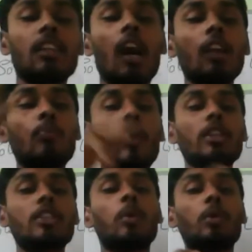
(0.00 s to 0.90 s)
not
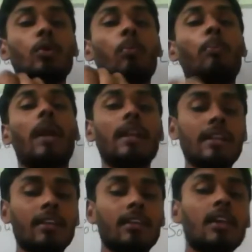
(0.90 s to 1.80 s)
possible to
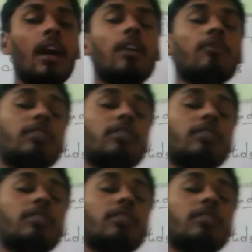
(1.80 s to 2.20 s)
bend and